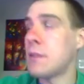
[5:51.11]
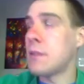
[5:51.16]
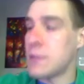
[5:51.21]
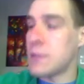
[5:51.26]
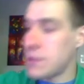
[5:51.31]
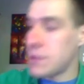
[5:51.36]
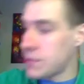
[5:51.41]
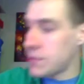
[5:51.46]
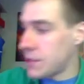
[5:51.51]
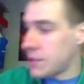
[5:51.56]
There's
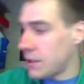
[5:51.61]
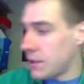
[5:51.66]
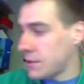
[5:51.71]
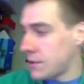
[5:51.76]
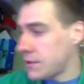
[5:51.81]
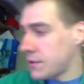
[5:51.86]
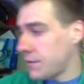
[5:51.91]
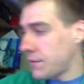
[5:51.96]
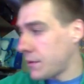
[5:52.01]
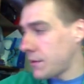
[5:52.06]
no
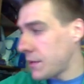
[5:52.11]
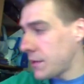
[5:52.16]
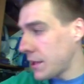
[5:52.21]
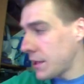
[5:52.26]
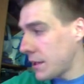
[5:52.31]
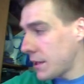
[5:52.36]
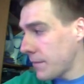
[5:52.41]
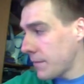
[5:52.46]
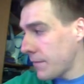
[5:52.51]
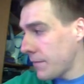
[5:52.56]
solids floating
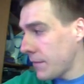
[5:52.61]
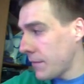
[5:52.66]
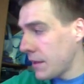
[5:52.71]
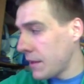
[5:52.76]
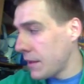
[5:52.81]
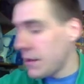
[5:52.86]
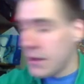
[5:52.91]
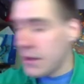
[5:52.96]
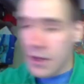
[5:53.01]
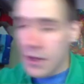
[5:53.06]
in it.
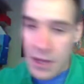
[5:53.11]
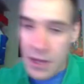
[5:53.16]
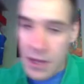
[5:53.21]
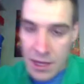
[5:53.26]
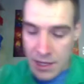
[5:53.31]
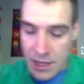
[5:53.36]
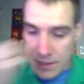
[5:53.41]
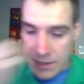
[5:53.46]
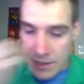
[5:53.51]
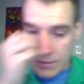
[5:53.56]

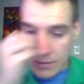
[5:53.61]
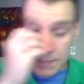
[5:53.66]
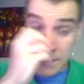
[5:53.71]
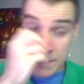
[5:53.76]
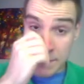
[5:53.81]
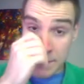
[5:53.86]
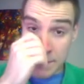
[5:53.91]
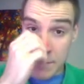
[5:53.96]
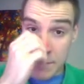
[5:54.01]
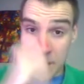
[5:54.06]
Which
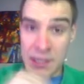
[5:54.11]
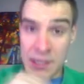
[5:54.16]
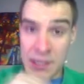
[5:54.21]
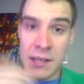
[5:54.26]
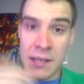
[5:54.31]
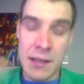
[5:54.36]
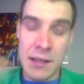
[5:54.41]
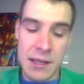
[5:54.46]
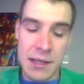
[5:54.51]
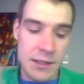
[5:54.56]
means milk
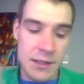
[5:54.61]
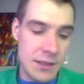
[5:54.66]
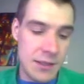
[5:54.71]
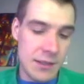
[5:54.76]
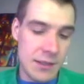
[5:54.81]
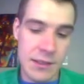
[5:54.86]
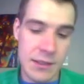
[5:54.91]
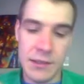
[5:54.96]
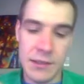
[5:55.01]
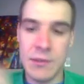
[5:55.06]
isn't a
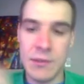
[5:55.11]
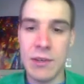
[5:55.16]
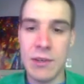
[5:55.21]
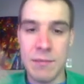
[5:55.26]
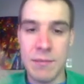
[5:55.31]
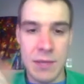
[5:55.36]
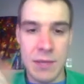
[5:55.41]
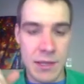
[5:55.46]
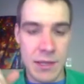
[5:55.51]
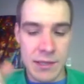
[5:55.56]
solution.
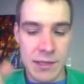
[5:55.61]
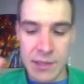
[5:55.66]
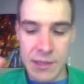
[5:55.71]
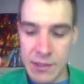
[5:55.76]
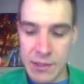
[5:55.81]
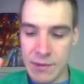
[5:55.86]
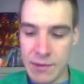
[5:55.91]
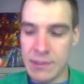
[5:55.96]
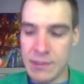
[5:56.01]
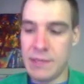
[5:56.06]
Milk is
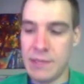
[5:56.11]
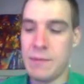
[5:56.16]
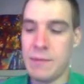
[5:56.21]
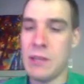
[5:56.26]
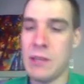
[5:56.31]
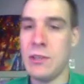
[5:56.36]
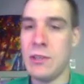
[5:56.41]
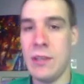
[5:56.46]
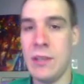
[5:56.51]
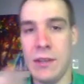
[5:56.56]
also a
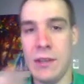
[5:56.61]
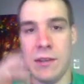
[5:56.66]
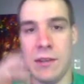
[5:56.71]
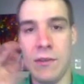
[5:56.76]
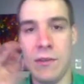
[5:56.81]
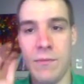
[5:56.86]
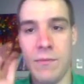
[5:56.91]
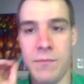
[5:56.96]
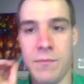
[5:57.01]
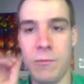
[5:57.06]
suspension.
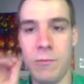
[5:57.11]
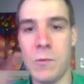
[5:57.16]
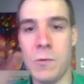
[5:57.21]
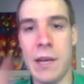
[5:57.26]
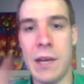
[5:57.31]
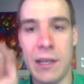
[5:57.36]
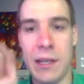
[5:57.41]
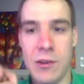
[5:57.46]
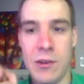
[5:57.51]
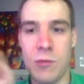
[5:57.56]
The
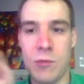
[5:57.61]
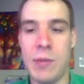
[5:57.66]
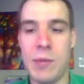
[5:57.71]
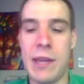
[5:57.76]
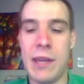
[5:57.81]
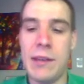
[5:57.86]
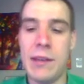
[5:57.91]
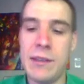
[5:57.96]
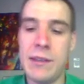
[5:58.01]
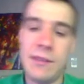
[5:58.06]
white
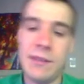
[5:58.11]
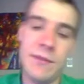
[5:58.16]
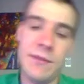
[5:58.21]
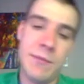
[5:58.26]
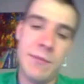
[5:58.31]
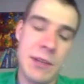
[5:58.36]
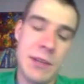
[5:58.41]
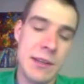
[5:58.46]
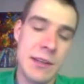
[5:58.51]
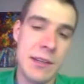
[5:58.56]
opaqueness of
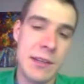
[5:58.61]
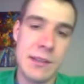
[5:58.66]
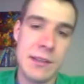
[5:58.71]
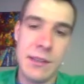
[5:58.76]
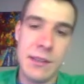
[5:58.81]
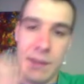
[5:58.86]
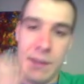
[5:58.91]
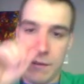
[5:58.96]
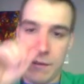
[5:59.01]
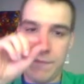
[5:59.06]
milk is
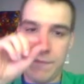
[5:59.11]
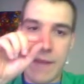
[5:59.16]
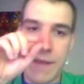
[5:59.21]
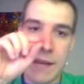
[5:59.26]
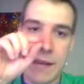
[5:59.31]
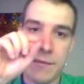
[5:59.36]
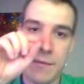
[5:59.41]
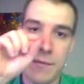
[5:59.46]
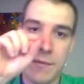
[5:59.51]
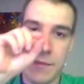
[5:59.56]
little
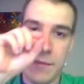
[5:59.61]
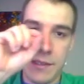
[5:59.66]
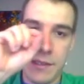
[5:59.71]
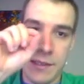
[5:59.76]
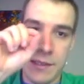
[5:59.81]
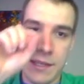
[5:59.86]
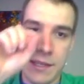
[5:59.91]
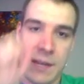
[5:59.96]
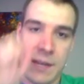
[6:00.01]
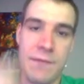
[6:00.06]

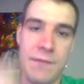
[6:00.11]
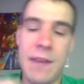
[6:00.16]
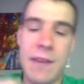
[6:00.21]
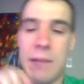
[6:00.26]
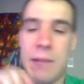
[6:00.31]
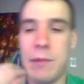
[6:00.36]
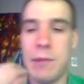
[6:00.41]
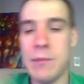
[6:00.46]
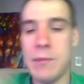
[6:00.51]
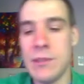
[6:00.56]
tiny
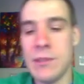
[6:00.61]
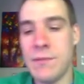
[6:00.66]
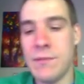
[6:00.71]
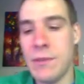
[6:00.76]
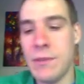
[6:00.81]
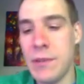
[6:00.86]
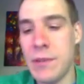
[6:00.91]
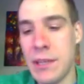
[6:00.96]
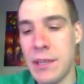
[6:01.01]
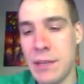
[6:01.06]
fat bubbles
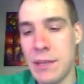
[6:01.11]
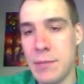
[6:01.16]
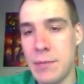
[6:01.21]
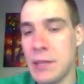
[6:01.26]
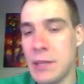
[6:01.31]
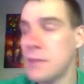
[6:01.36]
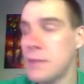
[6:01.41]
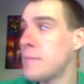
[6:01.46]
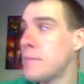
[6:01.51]
floating in the milk.